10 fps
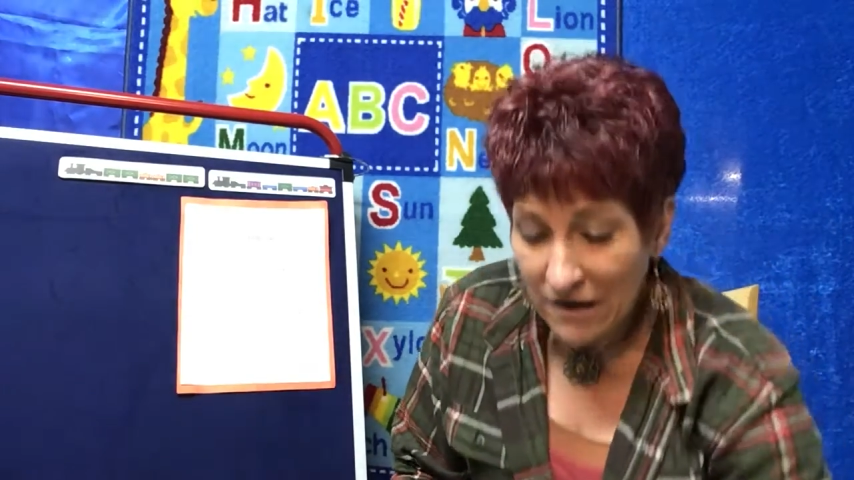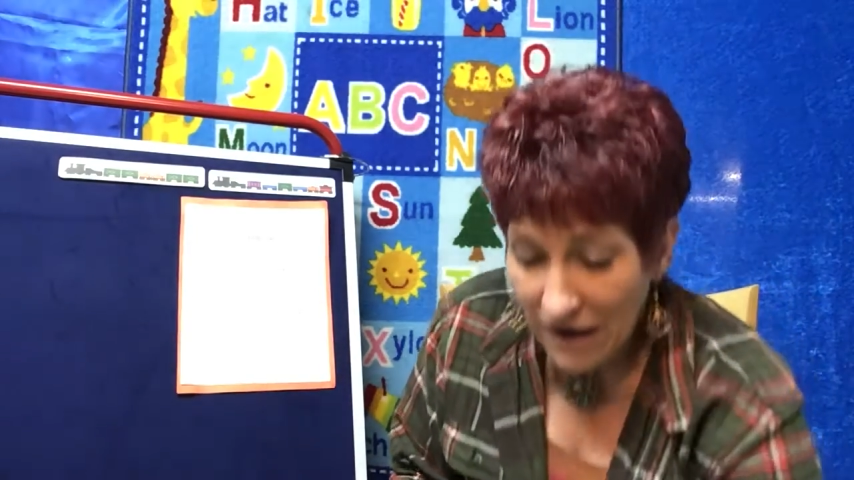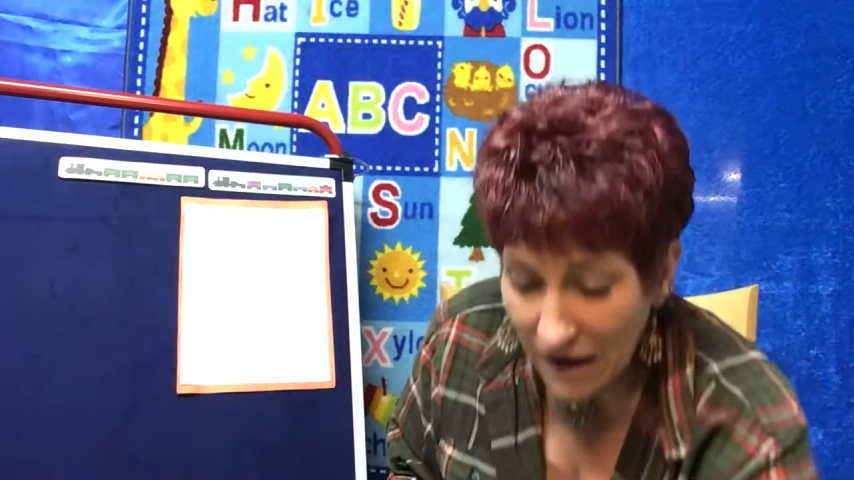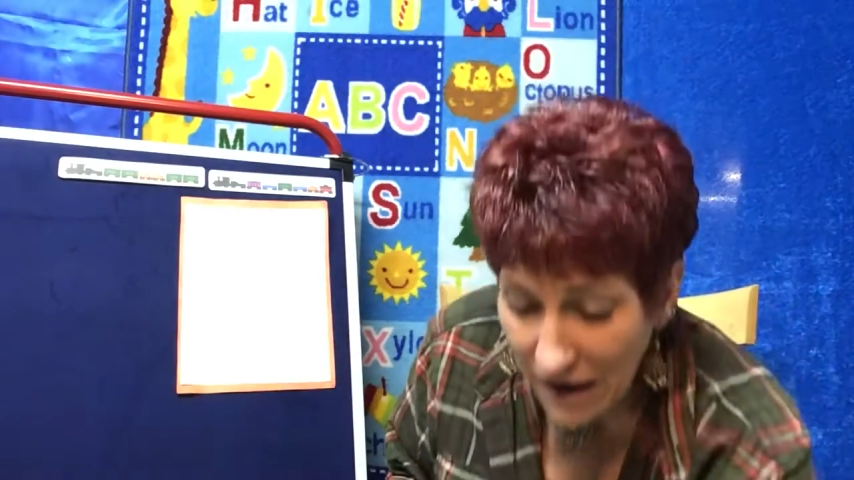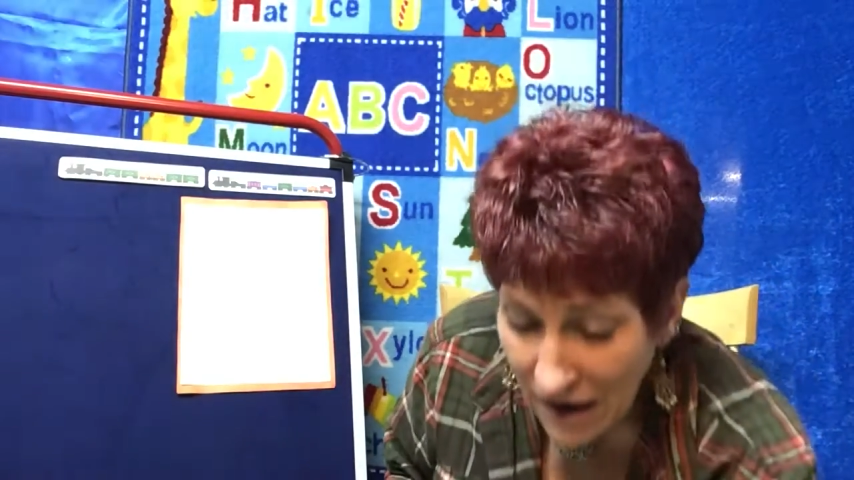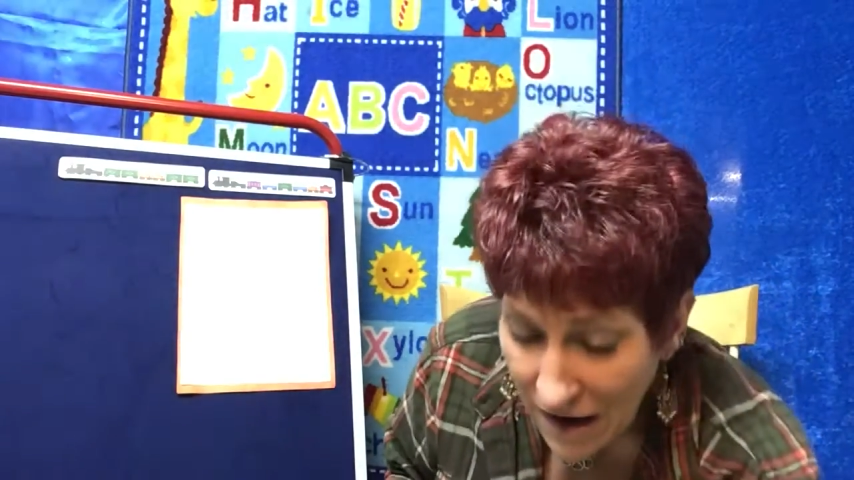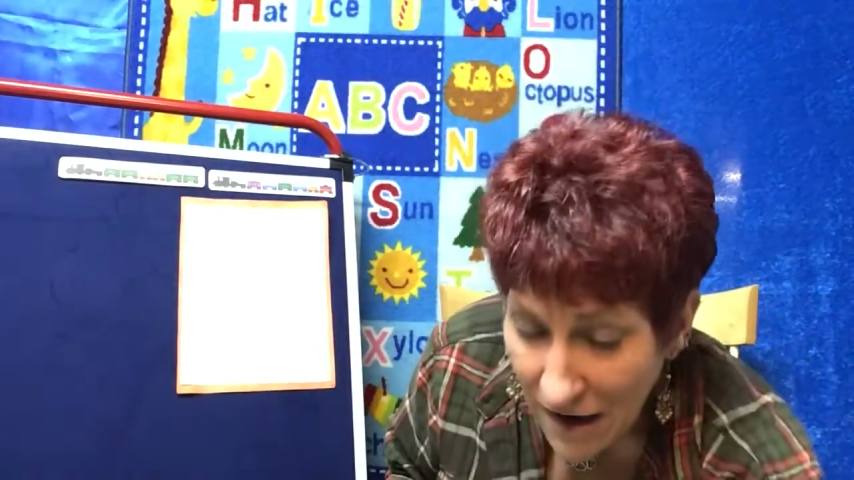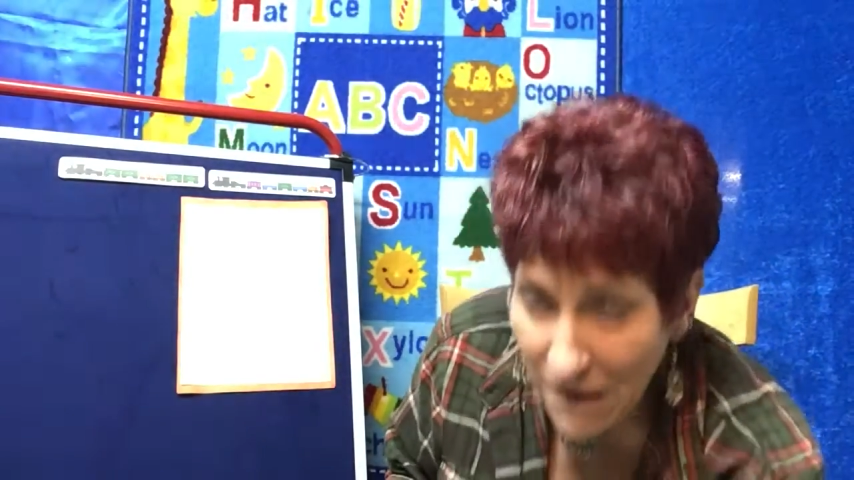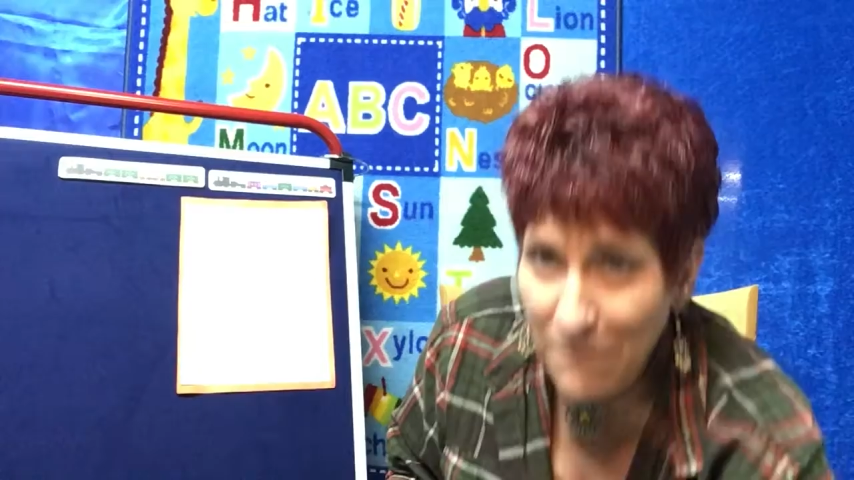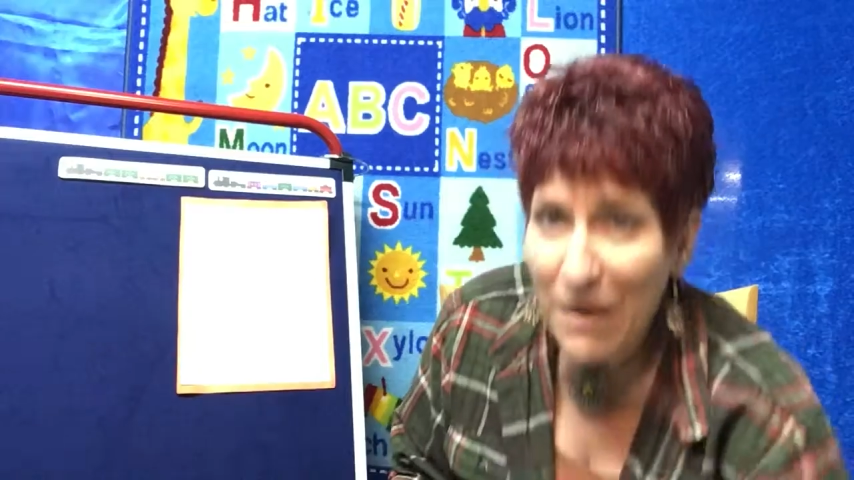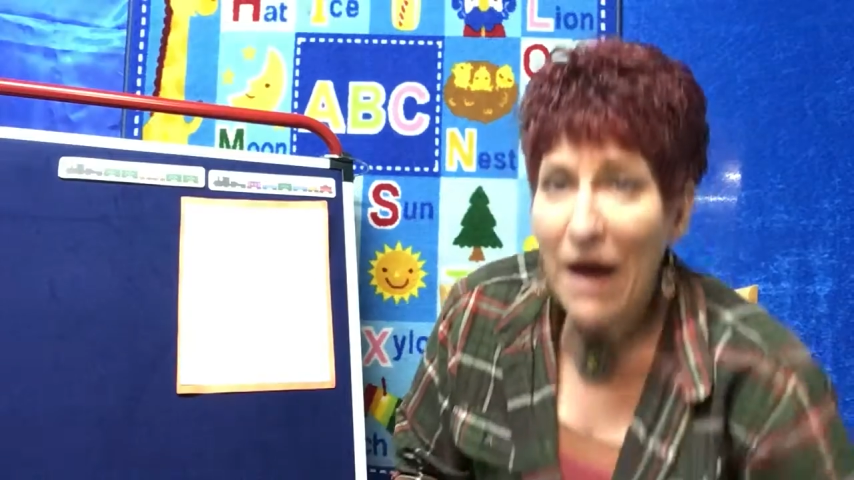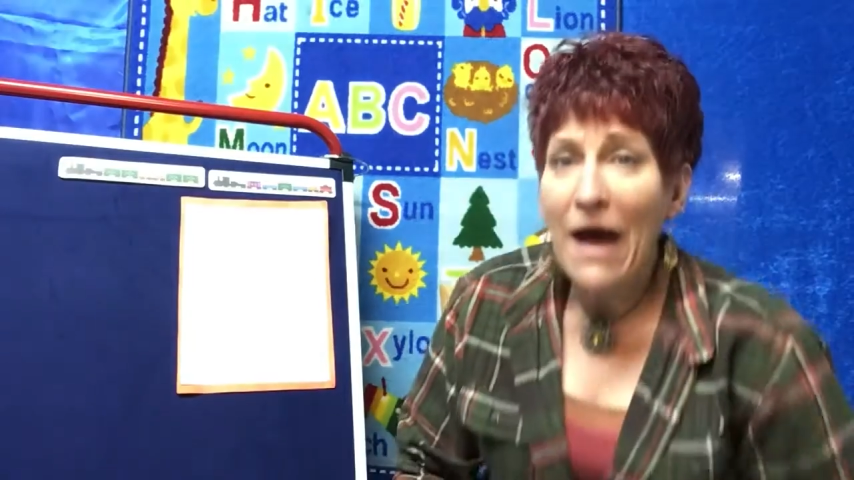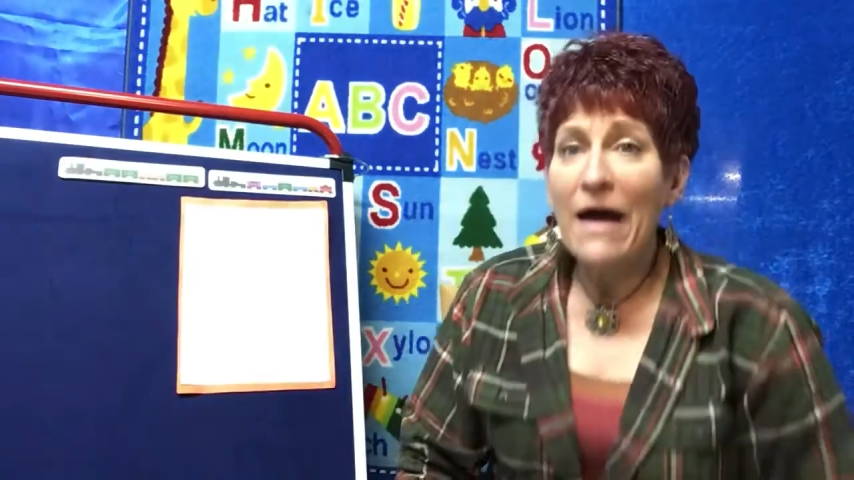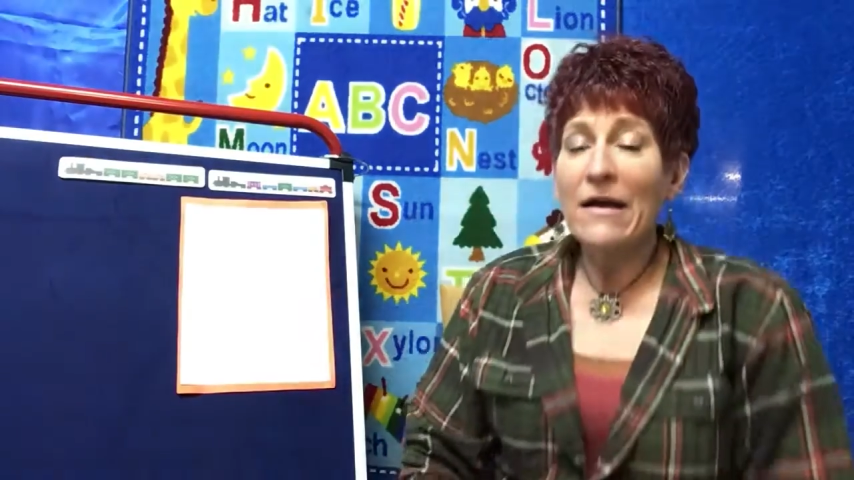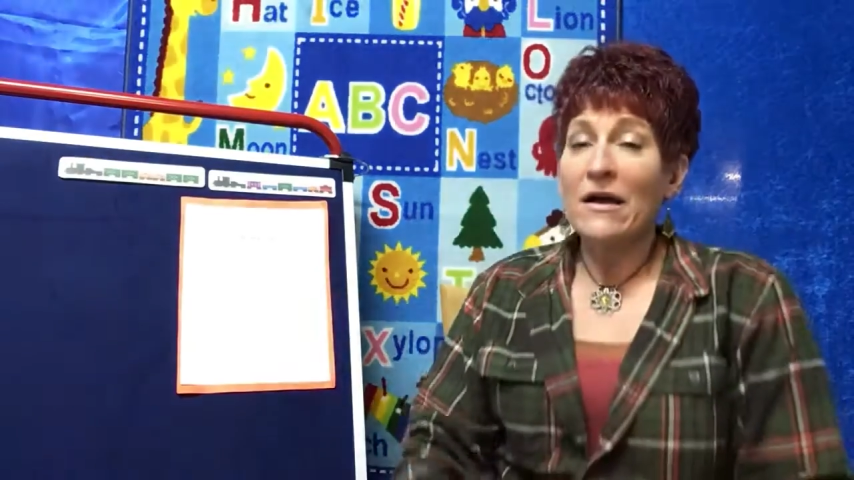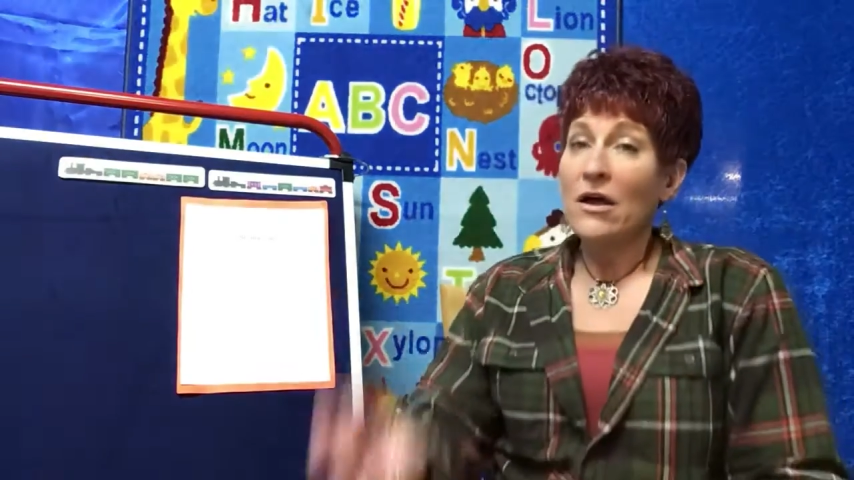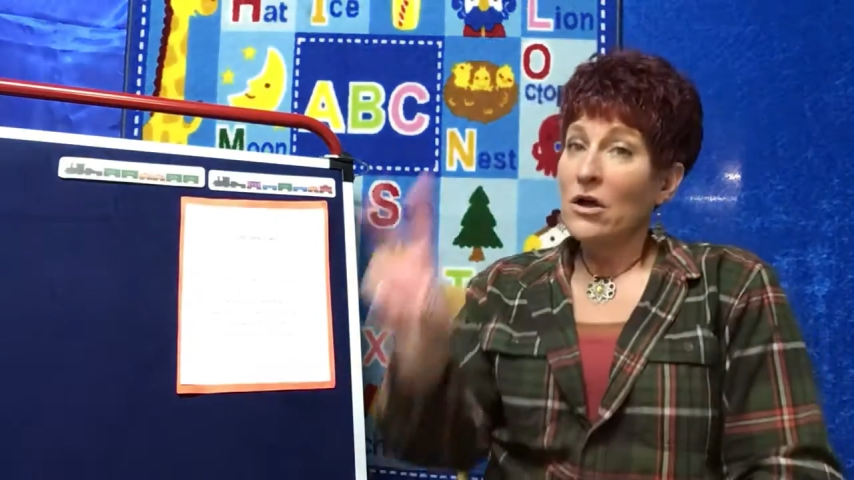came back.